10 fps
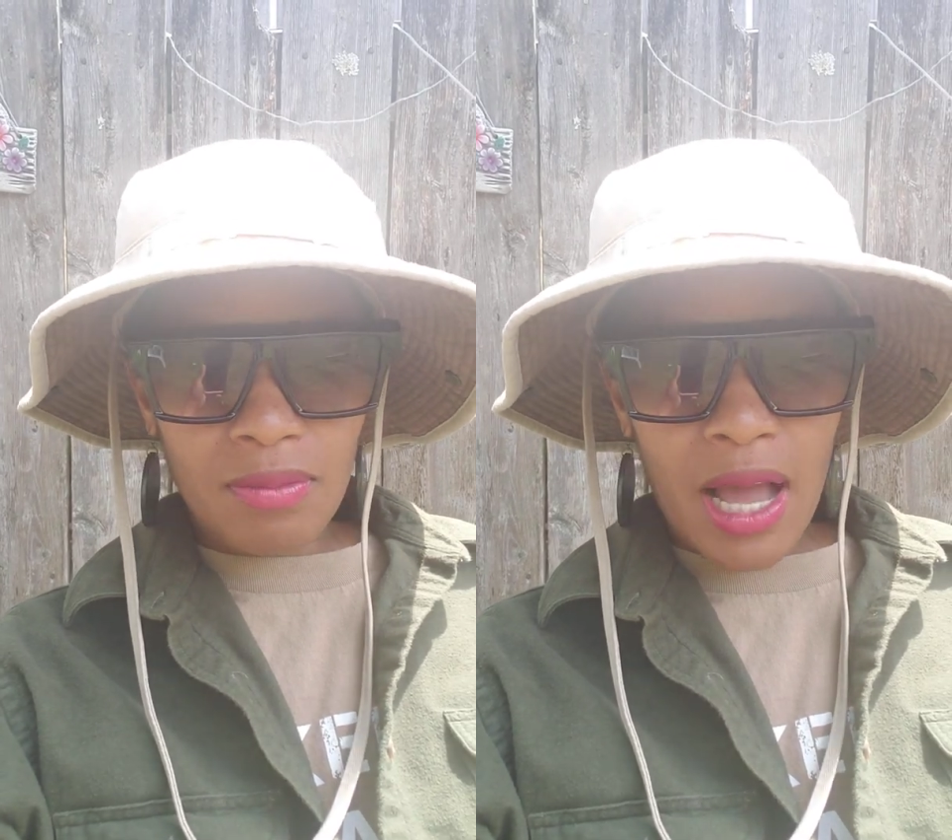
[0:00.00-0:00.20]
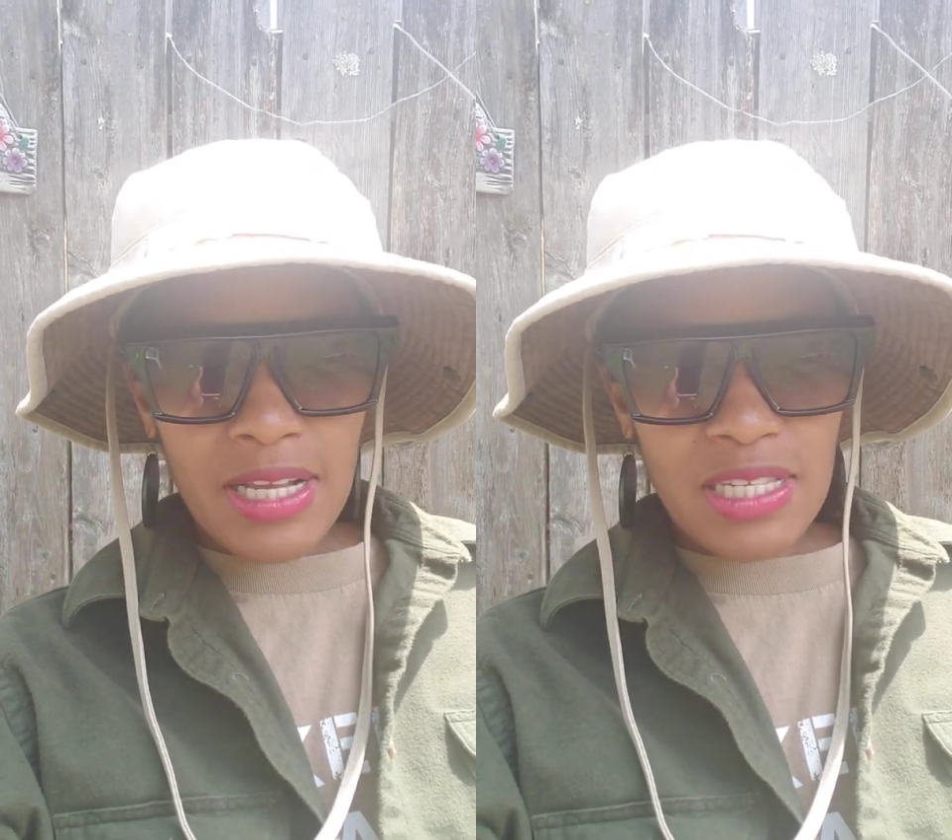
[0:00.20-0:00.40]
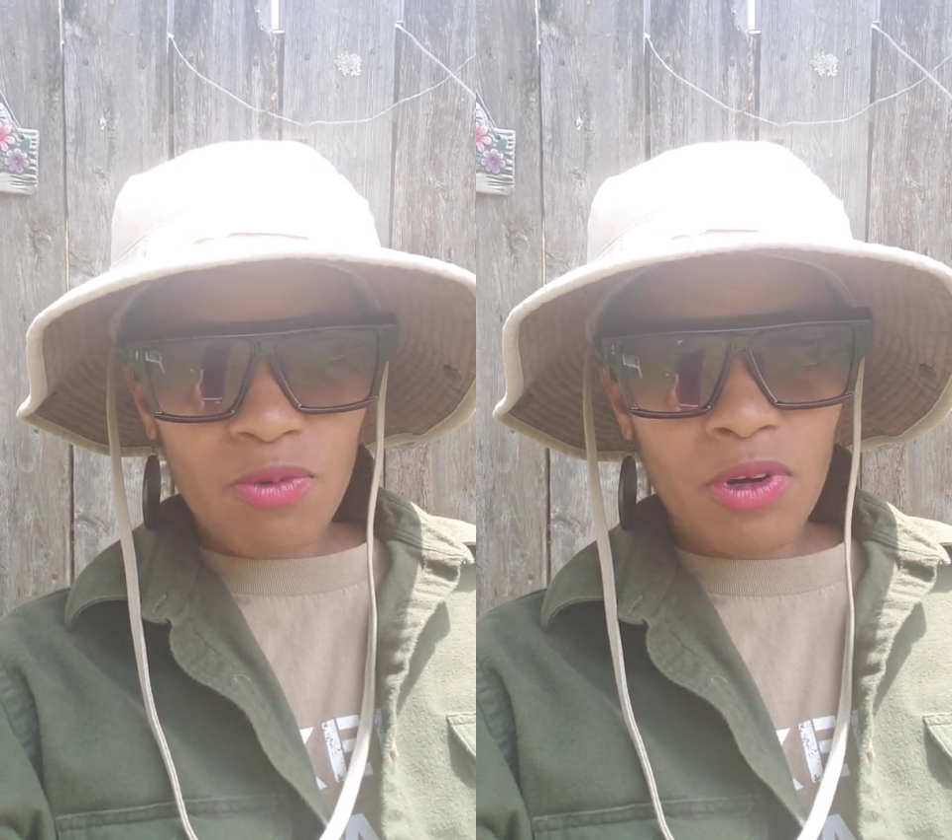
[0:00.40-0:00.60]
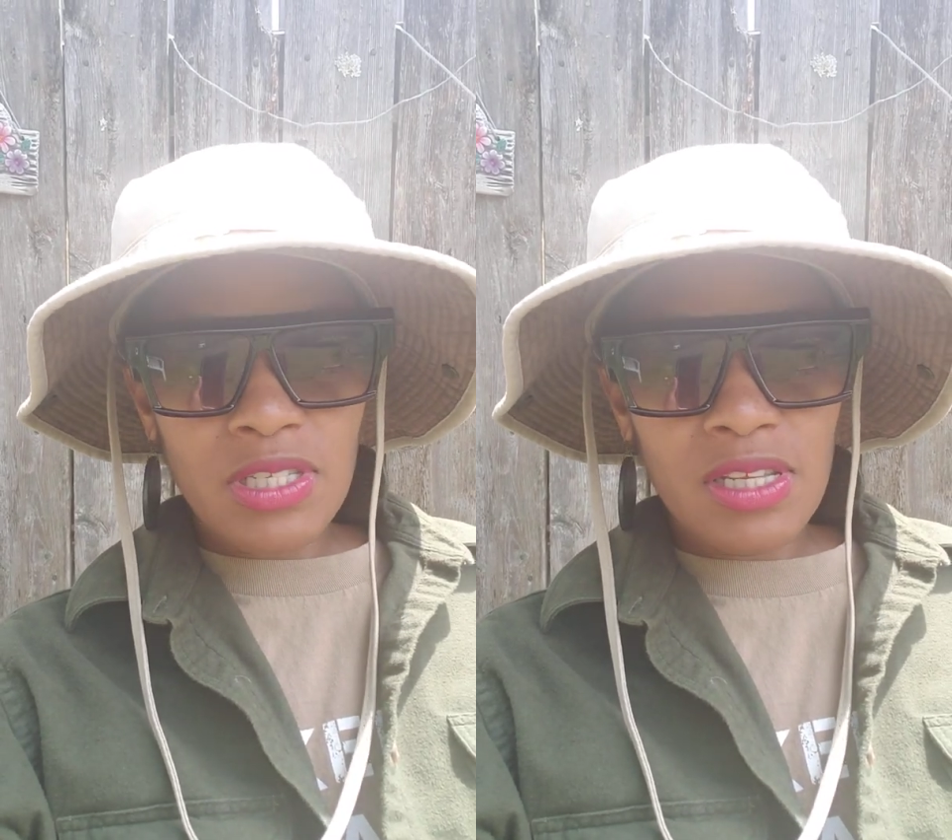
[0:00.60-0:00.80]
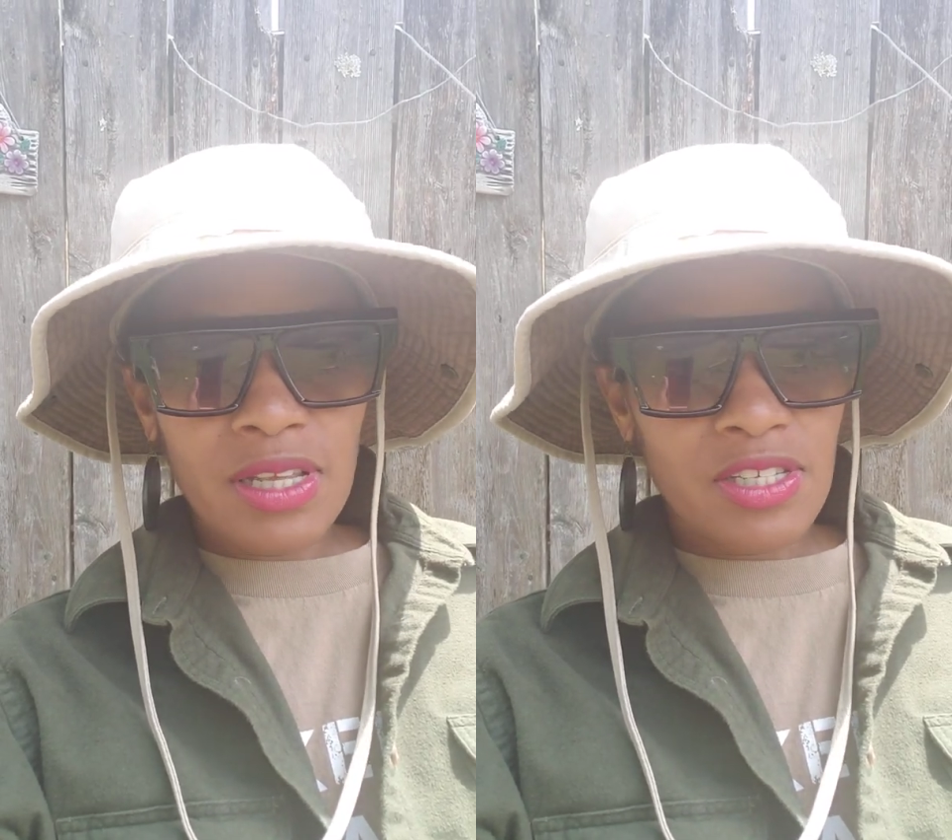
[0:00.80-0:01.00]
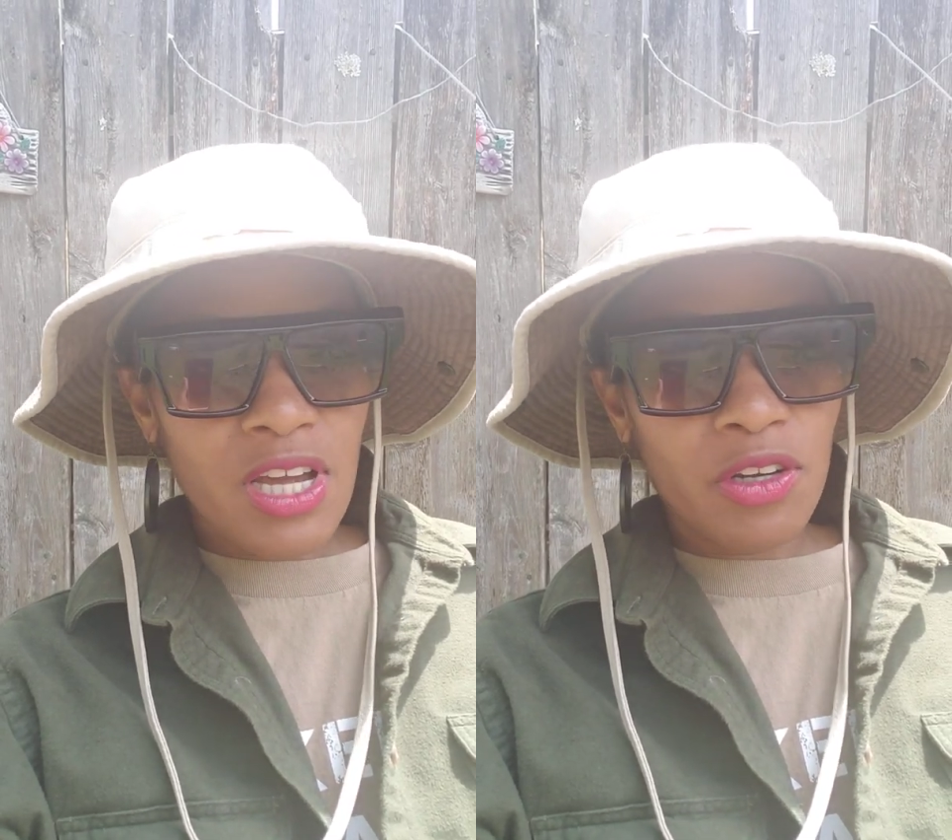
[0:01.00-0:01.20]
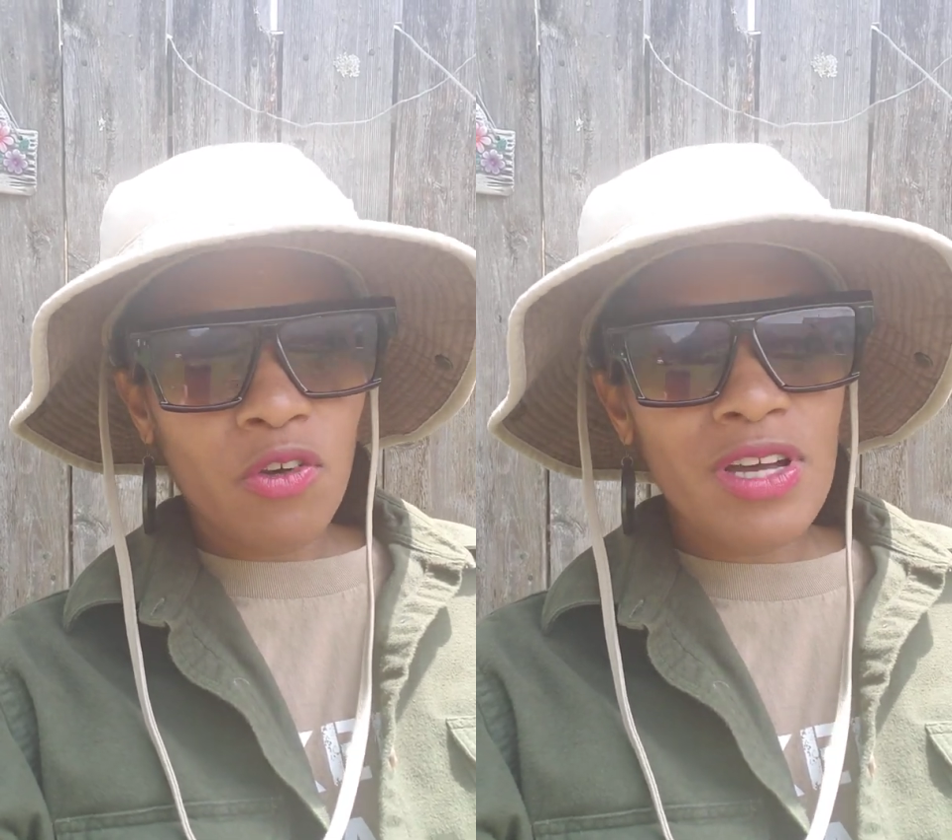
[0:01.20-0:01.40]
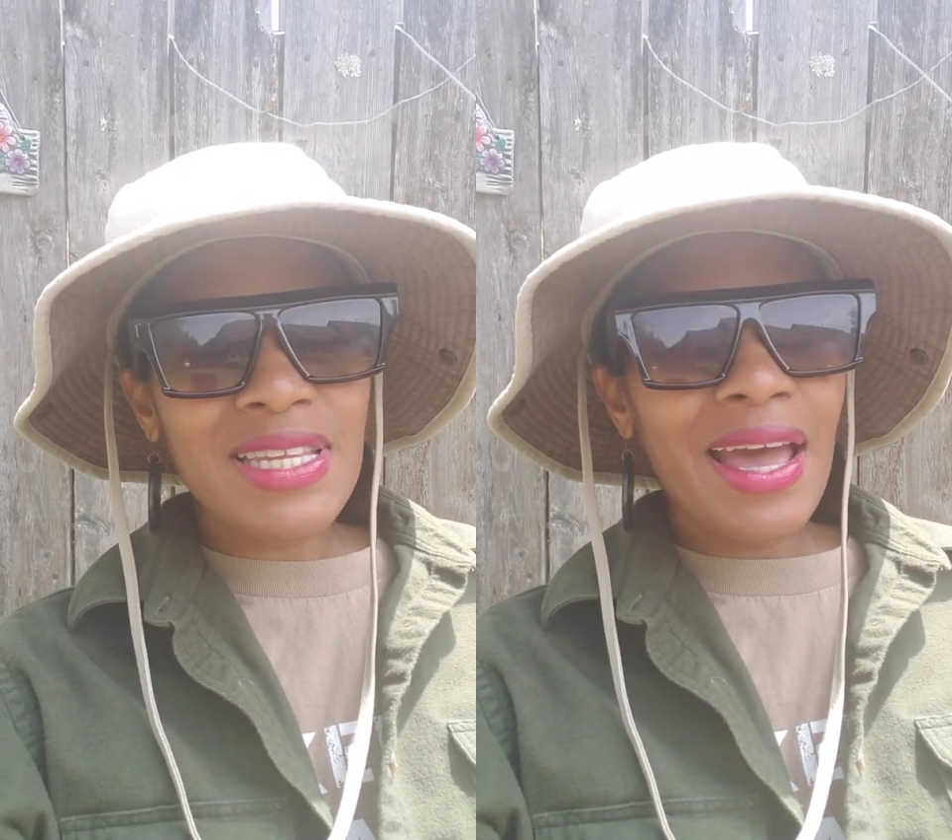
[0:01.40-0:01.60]
I just wanted to let y'all
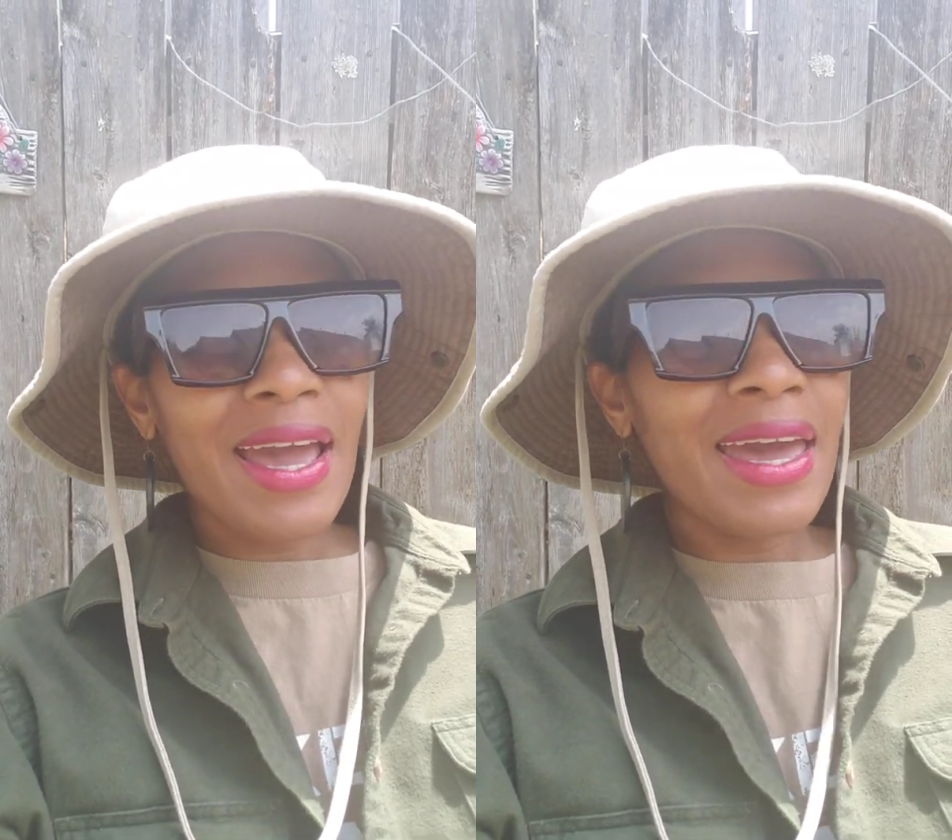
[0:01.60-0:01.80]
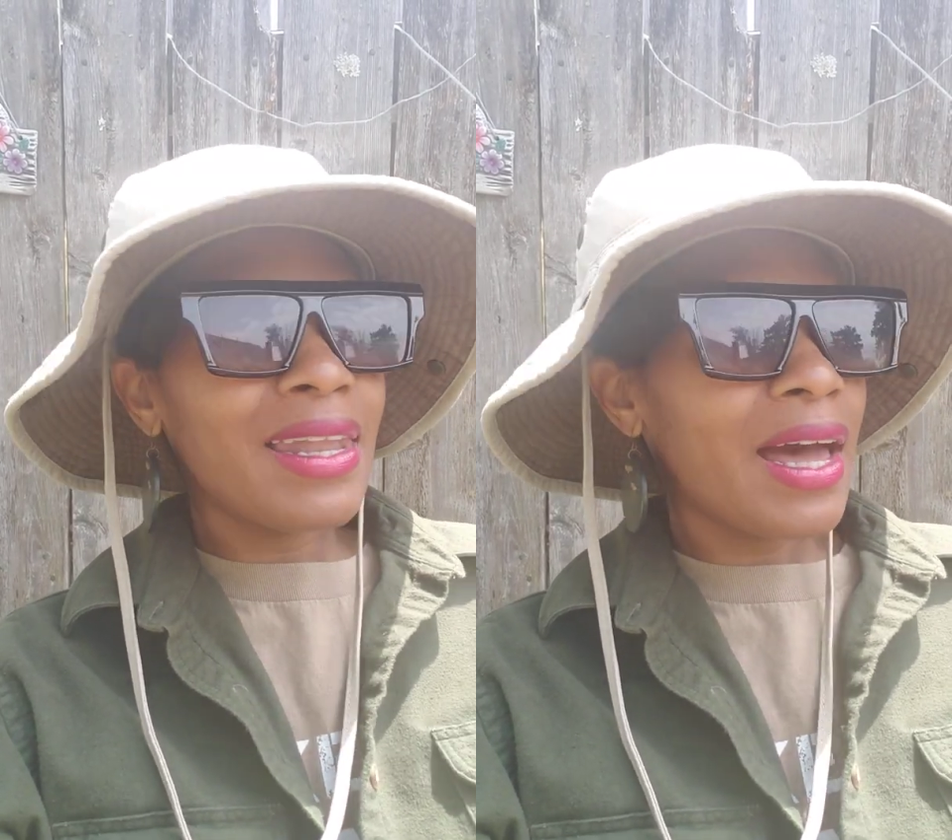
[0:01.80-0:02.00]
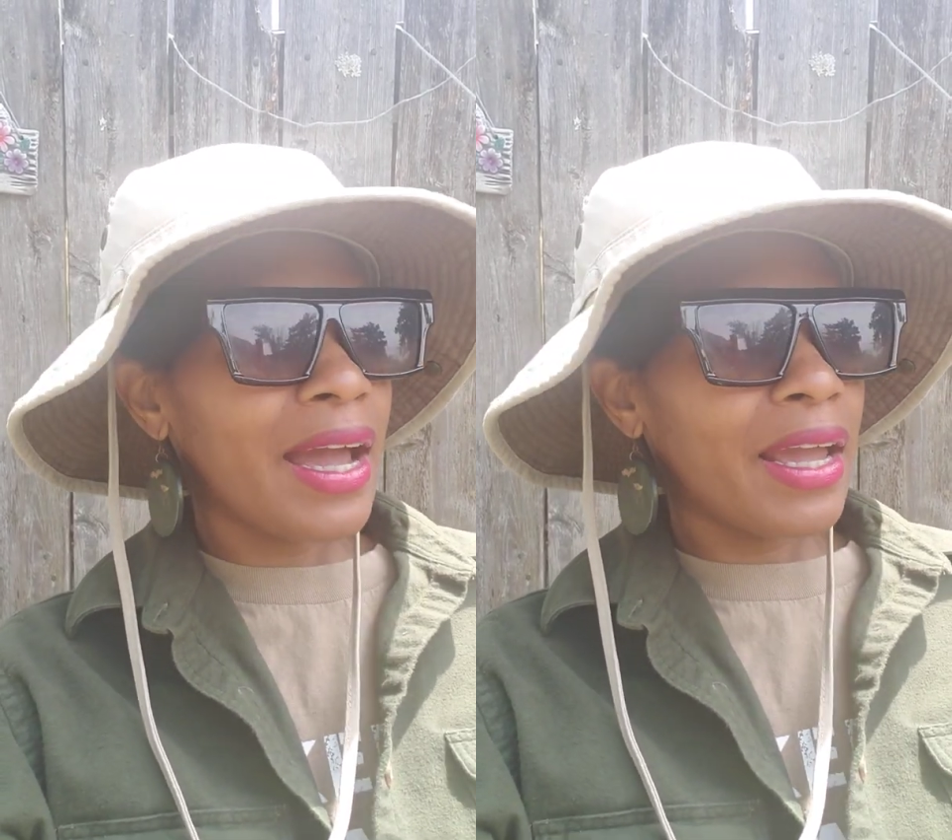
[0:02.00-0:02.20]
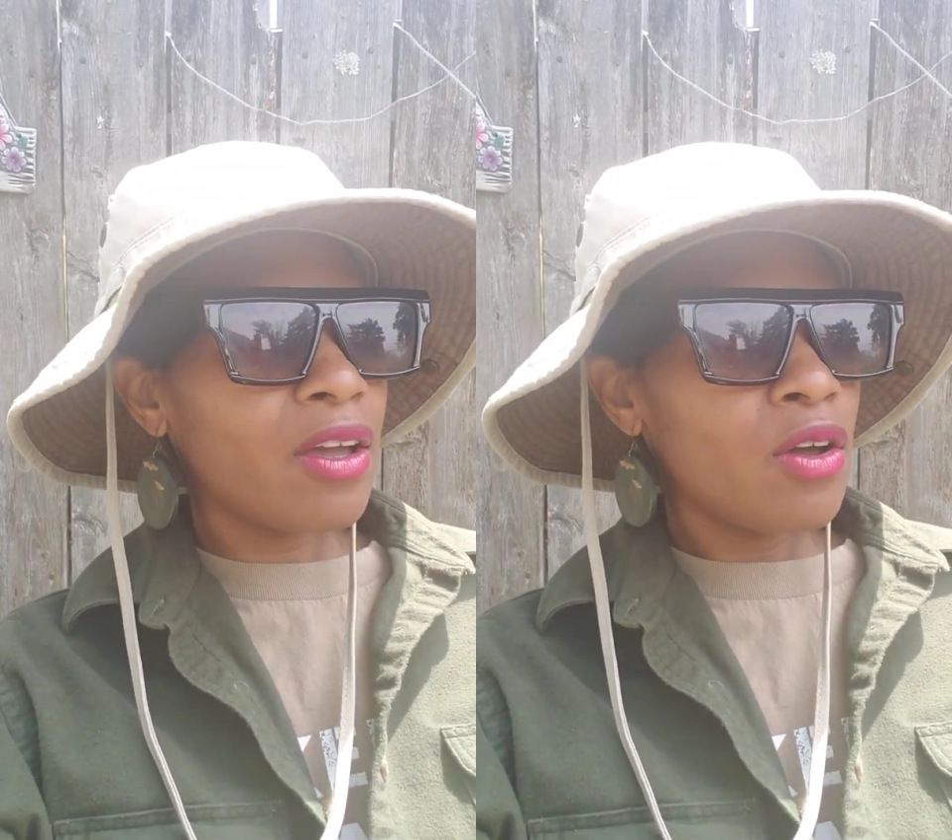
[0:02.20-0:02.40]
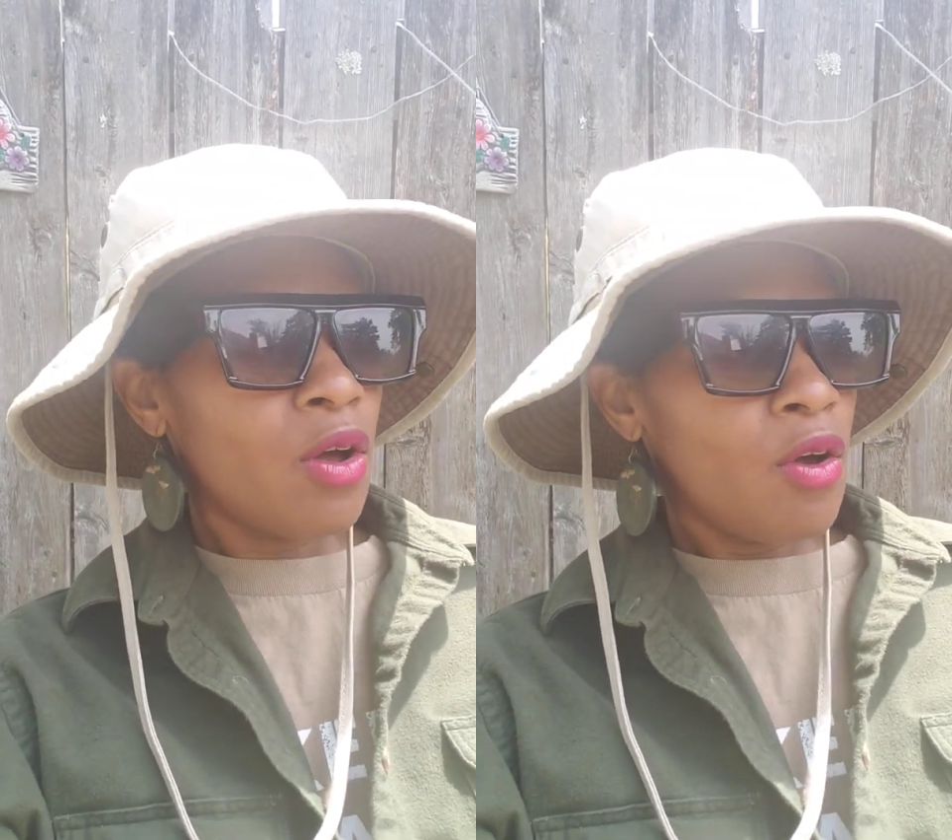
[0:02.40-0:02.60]
know because I had like